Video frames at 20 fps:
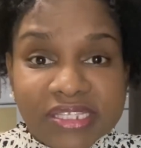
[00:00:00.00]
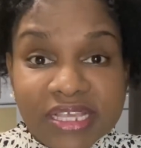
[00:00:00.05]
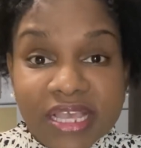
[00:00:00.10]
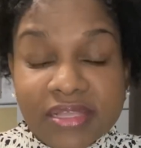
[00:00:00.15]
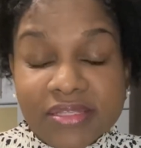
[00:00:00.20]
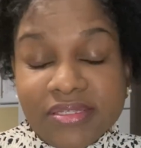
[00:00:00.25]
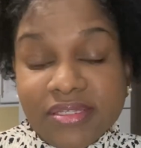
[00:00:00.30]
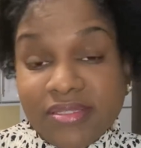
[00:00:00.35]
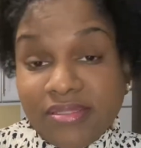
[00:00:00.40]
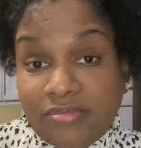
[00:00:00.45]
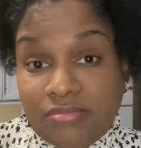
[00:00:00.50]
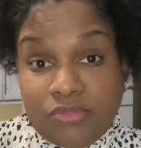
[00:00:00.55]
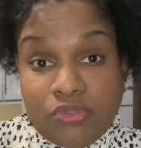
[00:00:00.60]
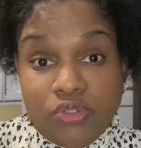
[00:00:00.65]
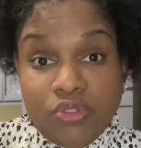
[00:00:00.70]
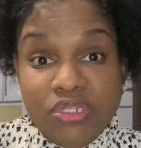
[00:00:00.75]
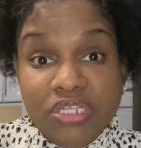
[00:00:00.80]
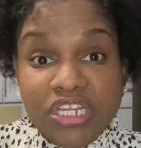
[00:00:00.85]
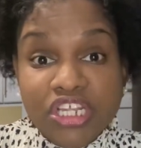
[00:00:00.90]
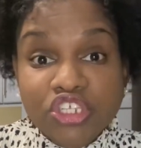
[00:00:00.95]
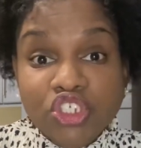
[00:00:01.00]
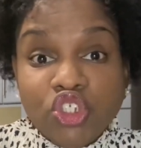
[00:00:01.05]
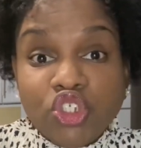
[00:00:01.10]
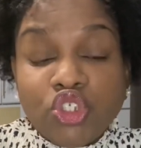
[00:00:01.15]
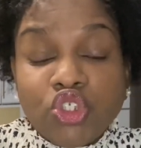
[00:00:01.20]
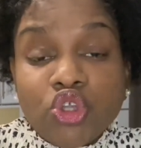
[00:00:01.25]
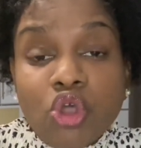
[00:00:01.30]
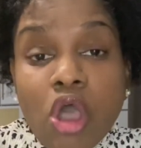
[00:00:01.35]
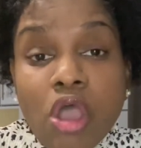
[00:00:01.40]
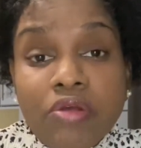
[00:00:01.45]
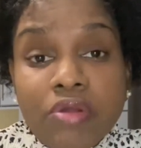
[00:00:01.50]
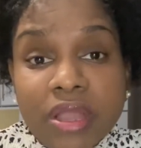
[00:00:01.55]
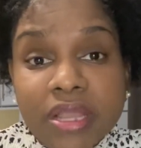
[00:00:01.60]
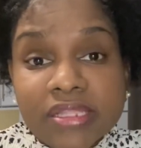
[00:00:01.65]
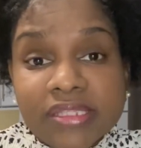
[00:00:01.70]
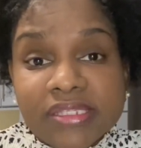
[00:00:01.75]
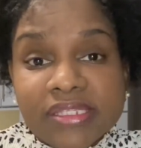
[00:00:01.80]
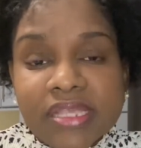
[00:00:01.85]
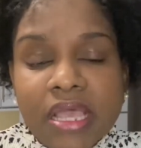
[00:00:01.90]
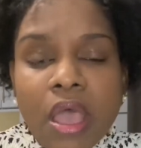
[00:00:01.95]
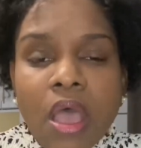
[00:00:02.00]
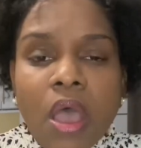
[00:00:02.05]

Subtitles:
Do you need insurance?